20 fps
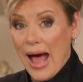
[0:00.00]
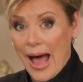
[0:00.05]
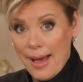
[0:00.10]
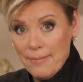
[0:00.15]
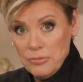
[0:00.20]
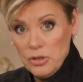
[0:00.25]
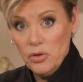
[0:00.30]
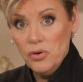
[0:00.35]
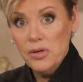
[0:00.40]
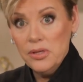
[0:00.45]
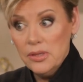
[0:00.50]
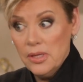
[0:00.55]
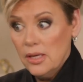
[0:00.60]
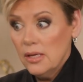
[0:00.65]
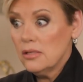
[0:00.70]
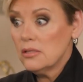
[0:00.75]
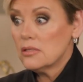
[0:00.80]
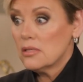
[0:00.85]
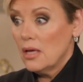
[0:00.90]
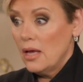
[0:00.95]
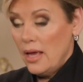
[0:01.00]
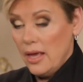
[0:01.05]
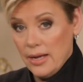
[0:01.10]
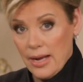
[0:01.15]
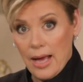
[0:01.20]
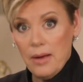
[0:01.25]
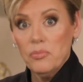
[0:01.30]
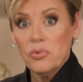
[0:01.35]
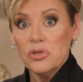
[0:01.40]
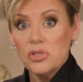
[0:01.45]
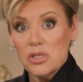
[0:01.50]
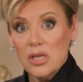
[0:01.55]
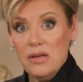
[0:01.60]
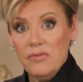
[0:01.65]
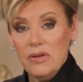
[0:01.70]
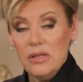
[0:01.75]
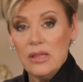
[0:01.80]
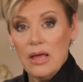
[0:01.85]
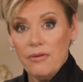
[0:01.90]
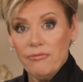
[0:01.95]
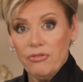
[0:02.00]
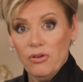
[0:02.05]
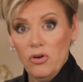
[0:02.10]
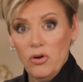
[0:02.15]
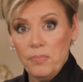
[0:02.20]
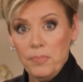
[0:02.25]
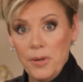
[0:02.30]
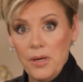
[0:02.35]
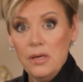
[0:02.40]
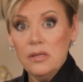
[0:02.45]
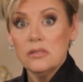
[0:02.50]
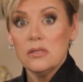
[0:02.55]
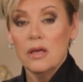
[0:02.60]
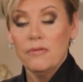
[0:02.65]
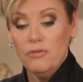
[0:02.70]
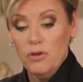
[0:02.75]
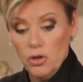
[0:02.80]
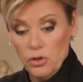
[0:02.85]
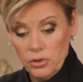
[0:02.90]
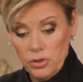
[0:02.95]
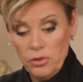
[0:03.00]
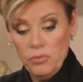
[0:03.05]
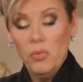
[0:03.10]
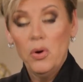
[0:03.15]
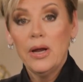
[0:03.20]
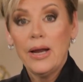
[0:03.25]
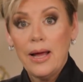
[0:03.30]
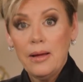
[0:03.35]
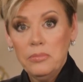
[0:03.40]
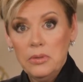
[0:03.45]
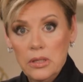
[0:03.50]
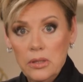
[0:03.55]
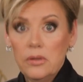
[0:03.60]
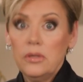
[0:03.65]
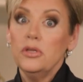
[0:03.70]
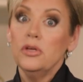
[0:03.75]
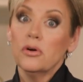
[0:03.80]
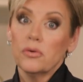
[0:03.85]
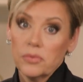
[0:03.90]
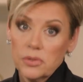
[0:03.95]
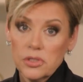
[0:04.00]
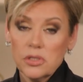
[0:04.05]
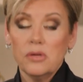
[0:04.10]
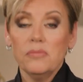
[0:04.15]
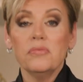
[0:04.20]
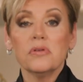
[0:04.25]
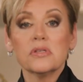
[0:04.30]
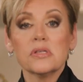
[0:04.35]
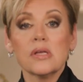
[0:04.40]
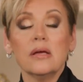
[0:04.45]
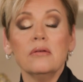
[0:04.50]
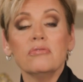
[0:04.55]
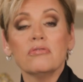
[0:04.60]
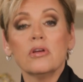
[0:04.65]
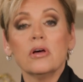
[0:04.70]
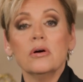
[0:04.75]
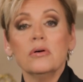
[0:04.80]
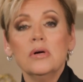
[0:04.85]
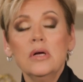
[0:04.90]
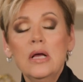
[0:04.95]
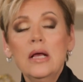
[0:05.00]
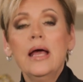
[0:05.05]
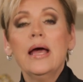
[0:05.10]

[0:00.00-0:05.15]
I'm doing this and I'm receiving that flow of peace. If you'll do what I'm doing, you'll receive the same flow.